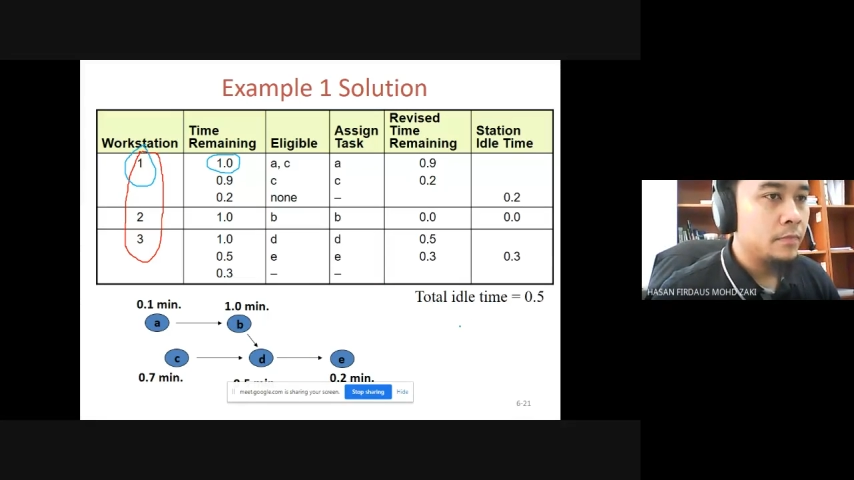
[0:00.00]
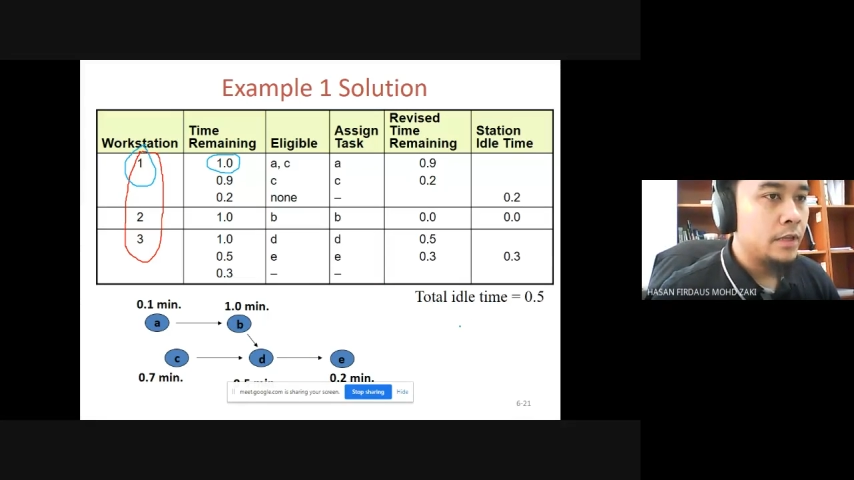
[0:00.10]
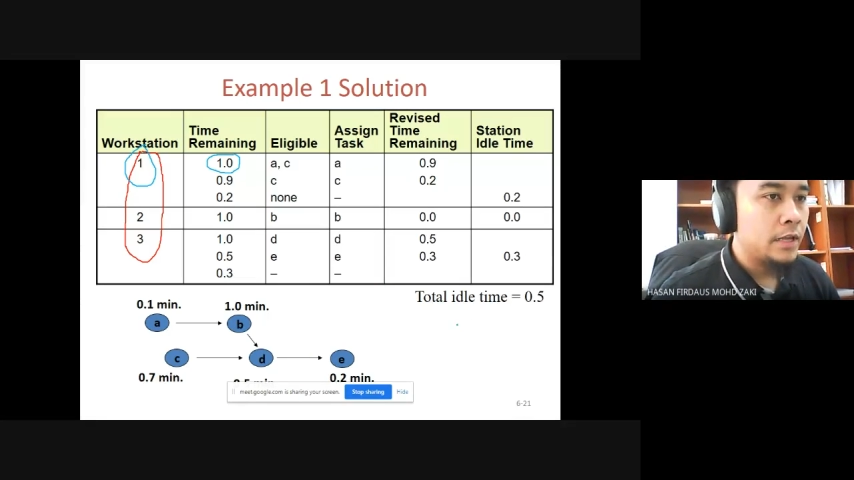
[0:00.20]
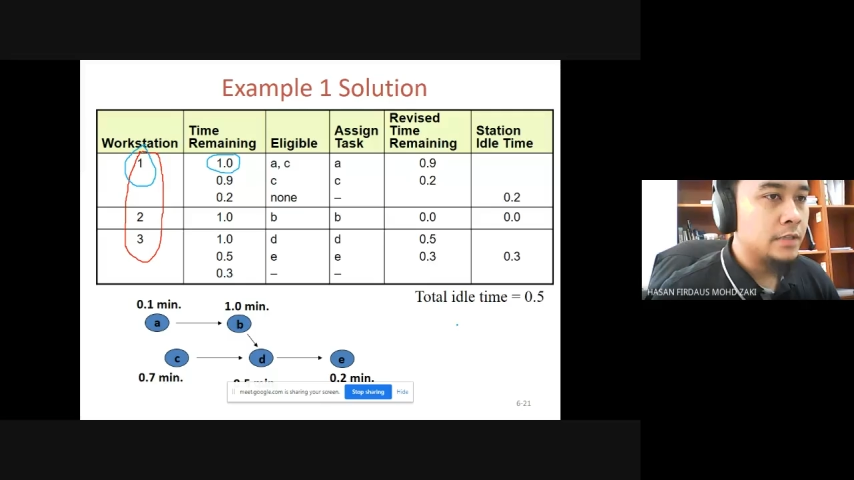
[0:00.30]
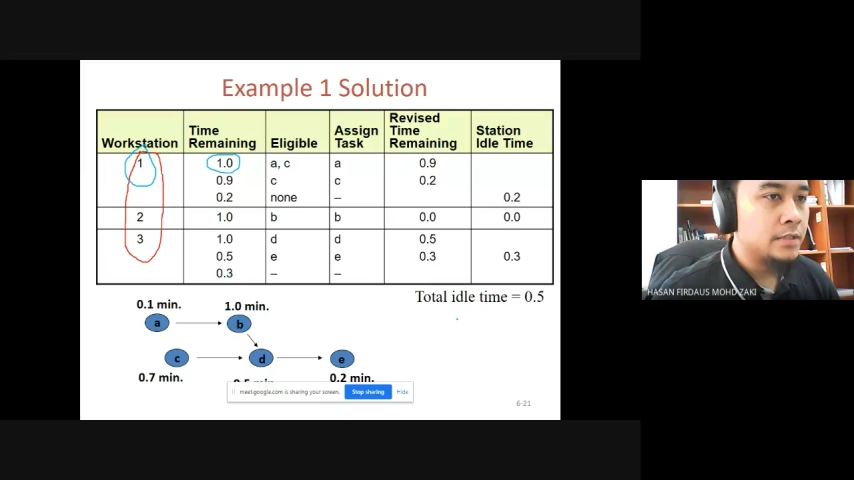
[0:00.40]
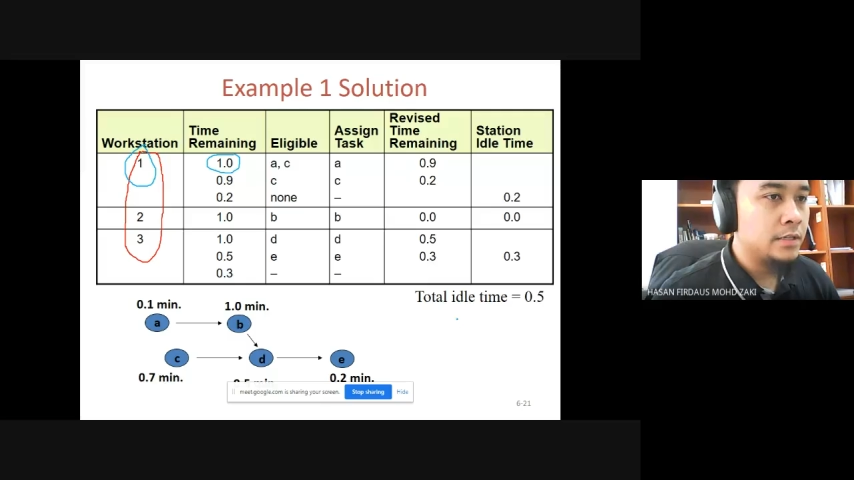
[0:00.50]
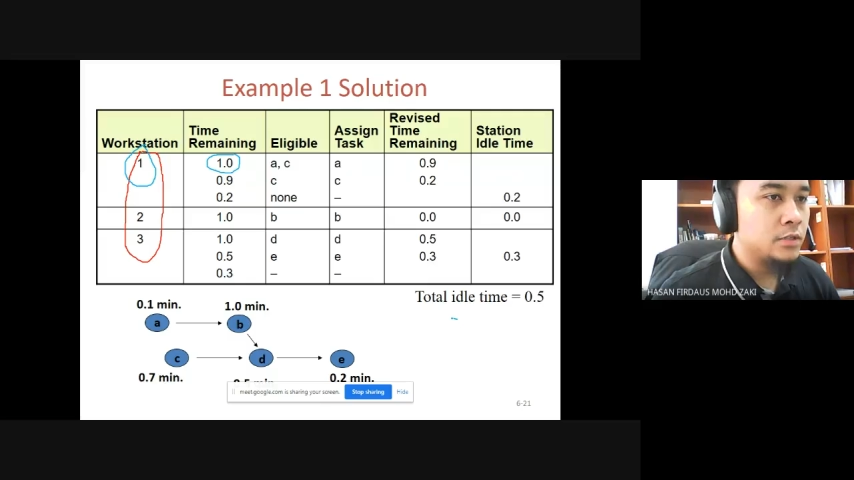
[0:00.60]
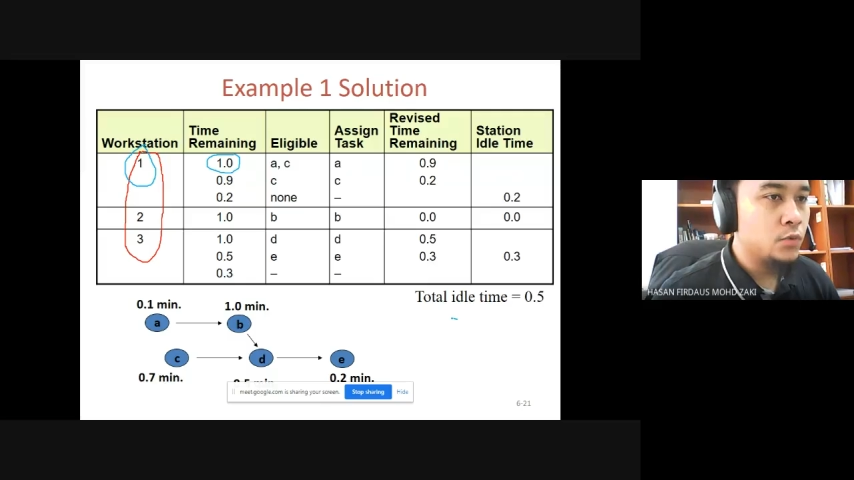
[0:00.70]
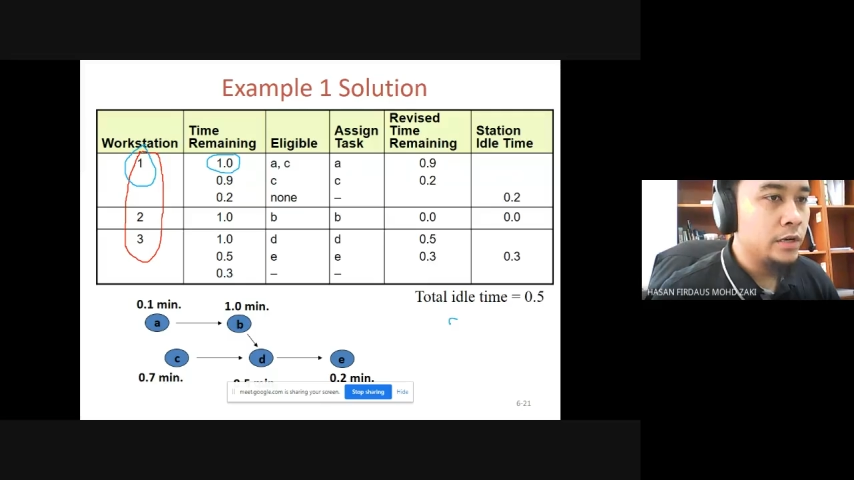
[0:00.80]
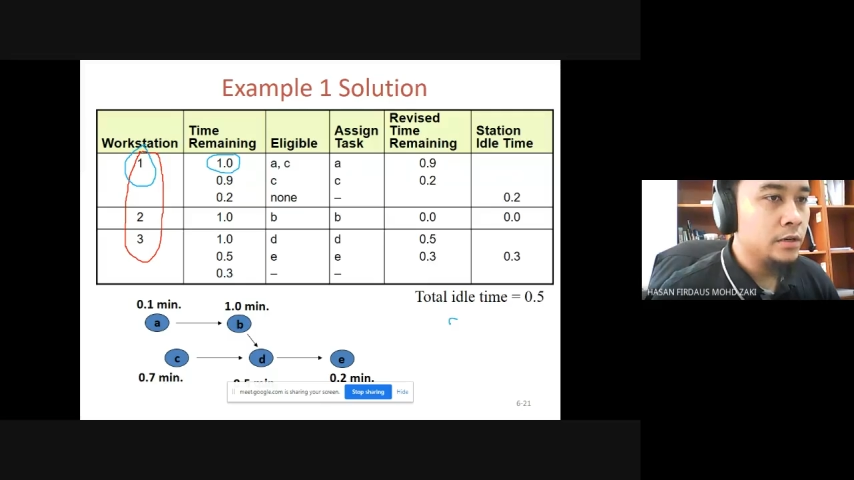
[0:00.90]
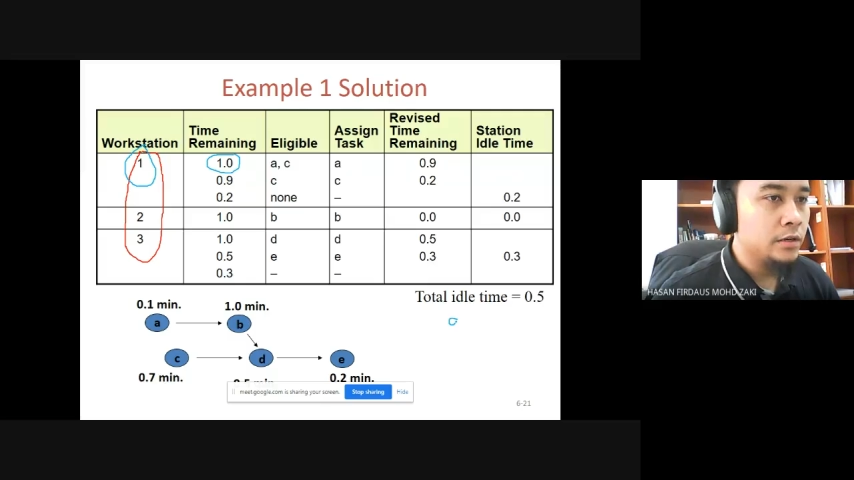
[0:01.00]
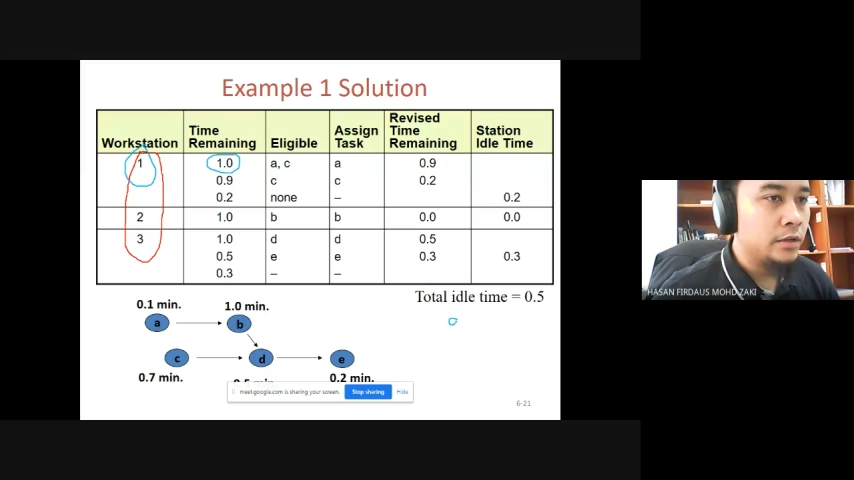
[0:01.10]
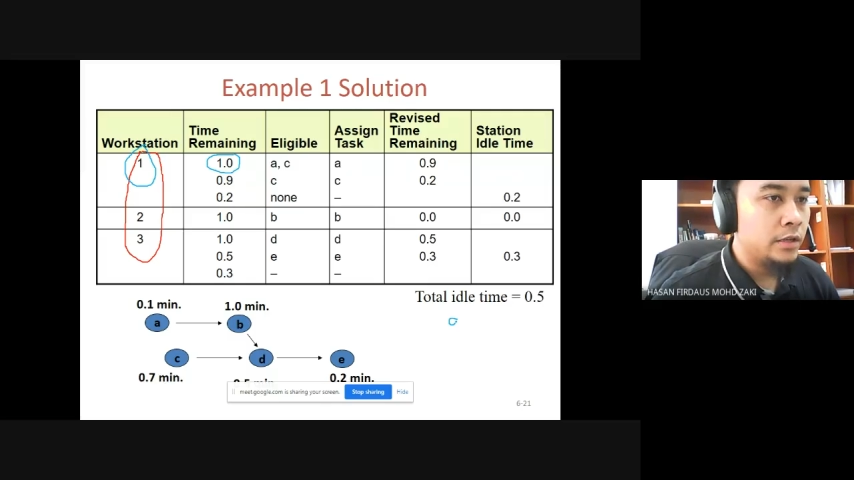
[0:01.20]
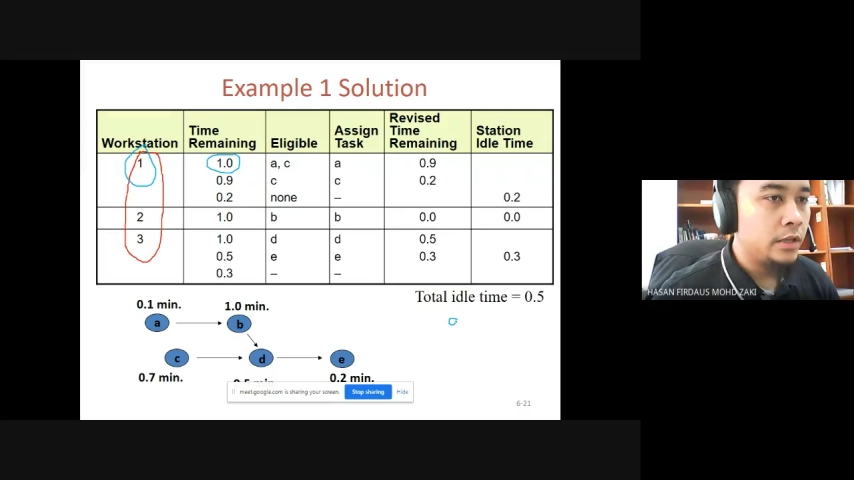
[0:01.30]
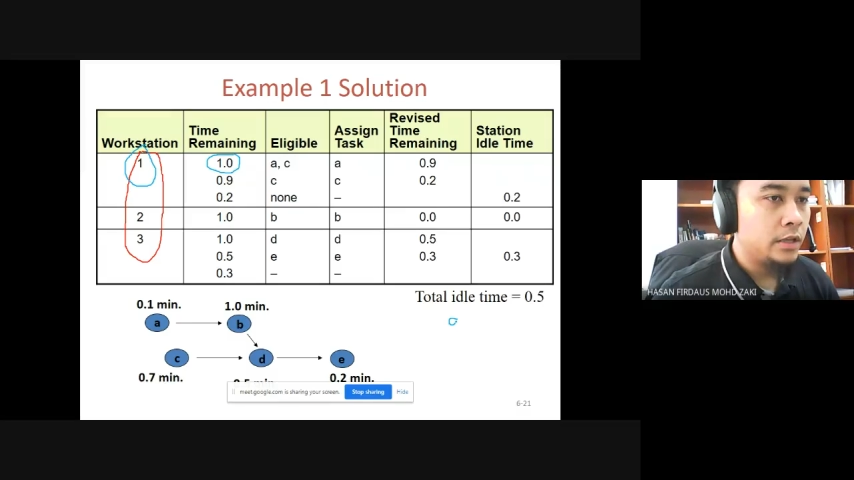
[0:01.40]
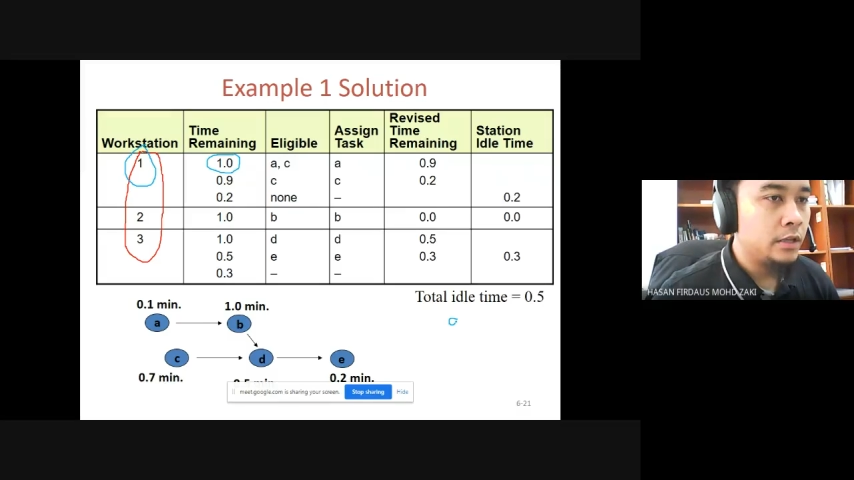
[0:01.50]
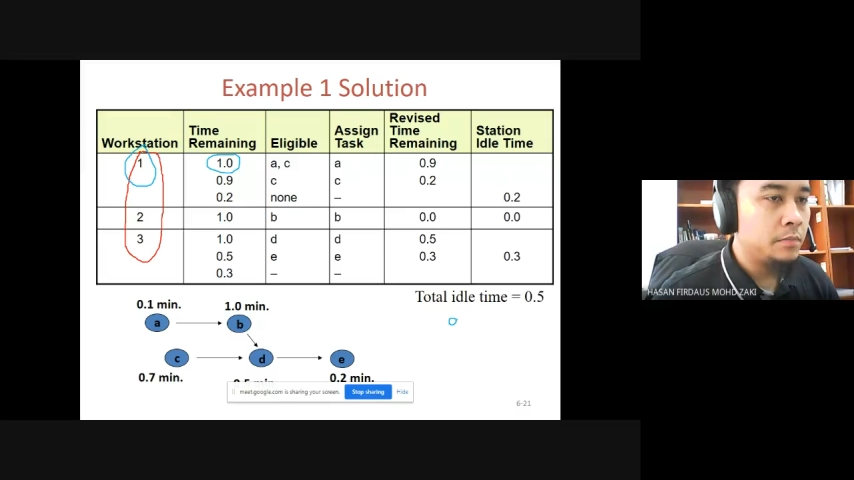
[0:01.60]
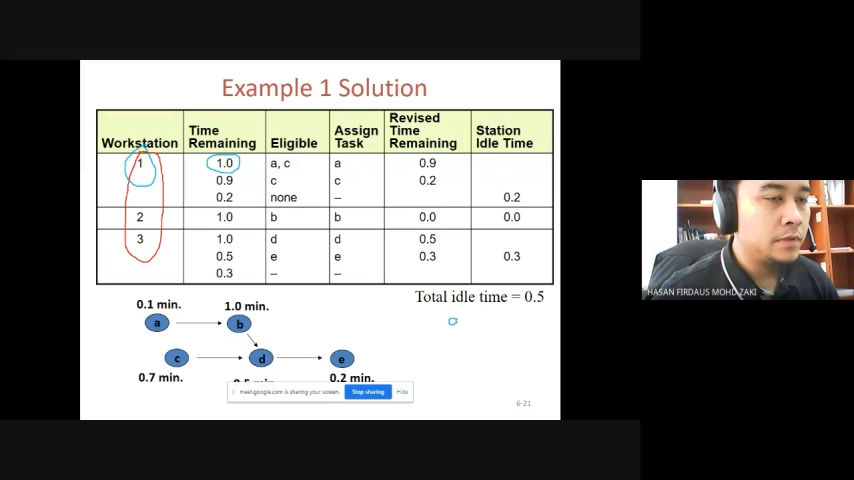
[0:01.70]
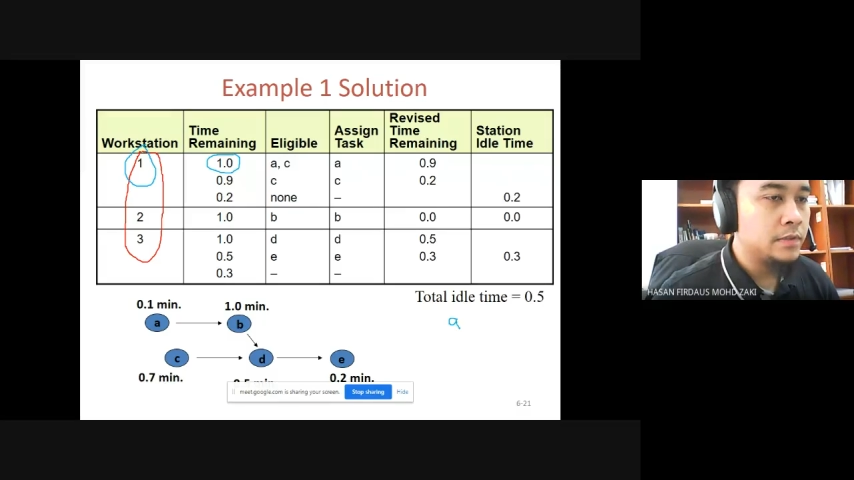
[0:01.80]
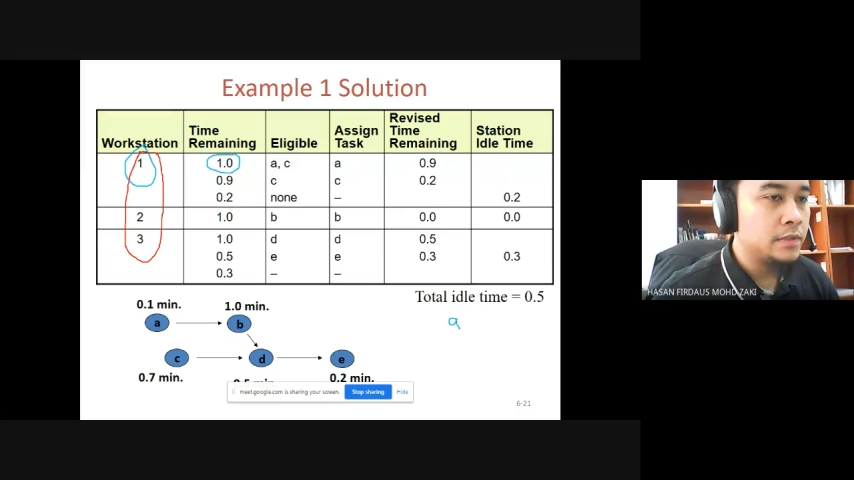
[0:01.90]
as this one, A,
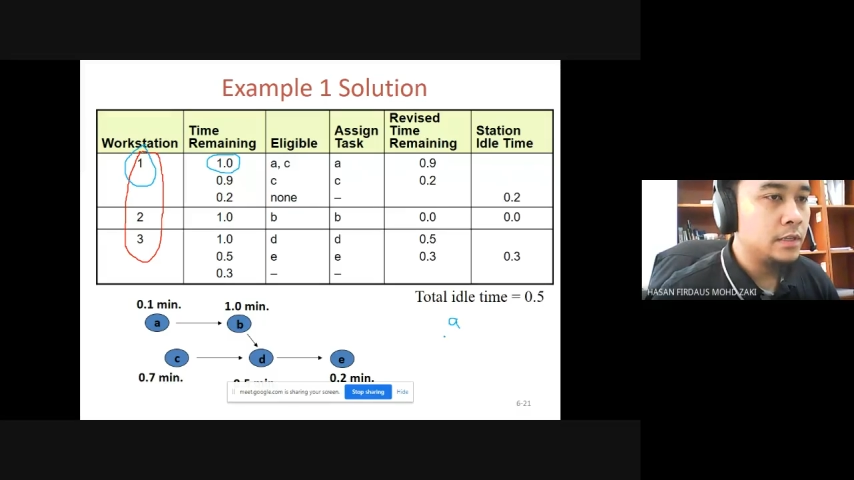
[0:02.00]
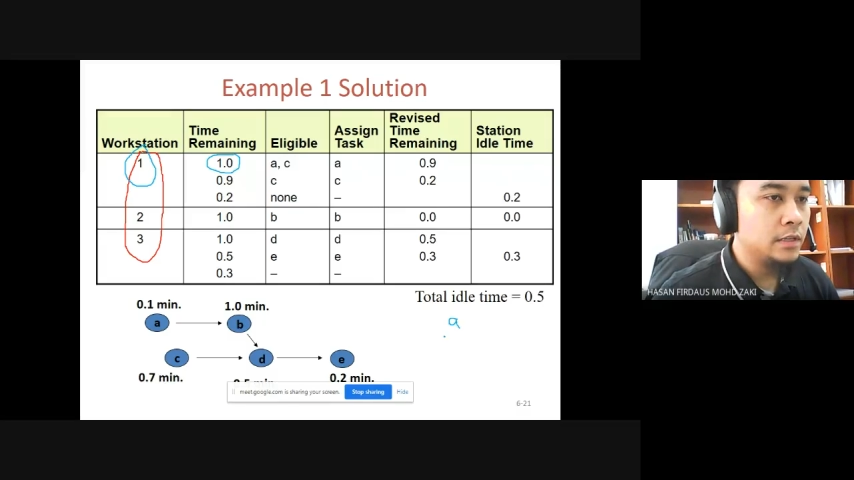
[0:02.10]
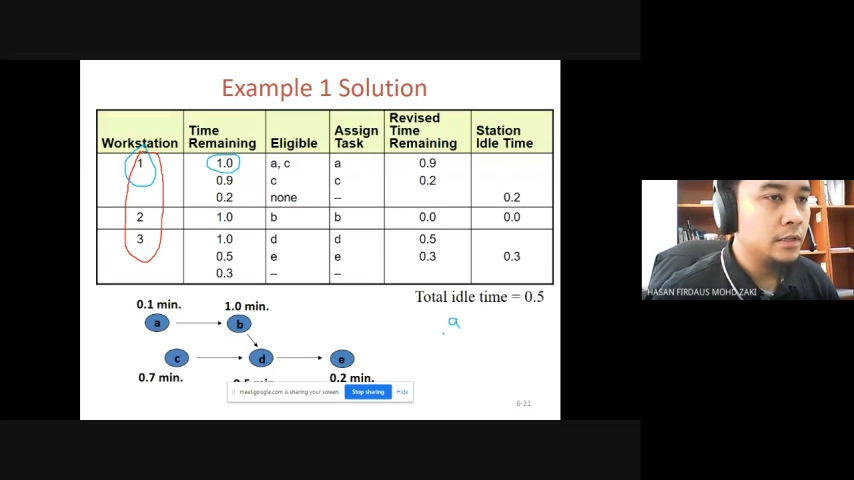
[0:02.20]
B, C,